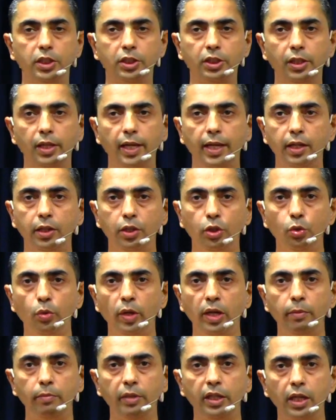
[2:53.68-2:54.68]
Just like
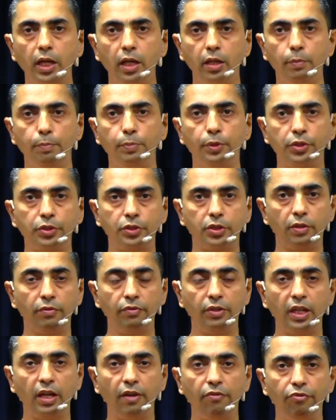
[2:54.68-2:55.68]
you and me are a
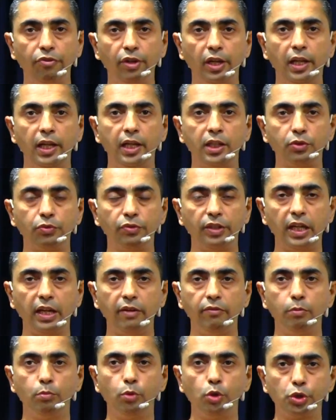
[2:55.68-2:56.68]
person, we have feelings, we
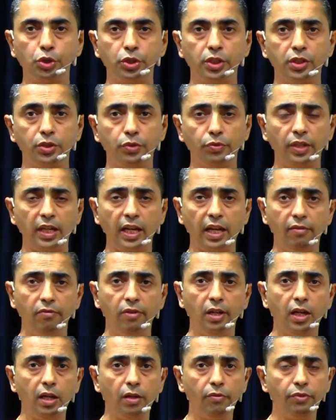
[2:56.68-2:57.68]
have emotions, we
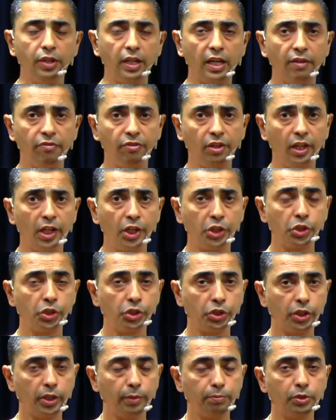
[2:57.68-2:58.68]
have love, we have
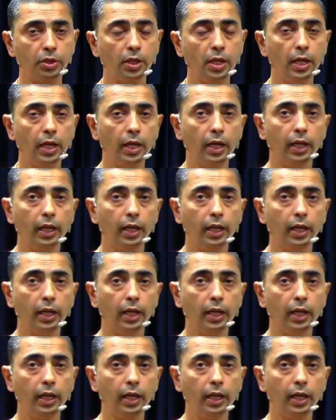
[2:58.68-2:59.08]
relationships.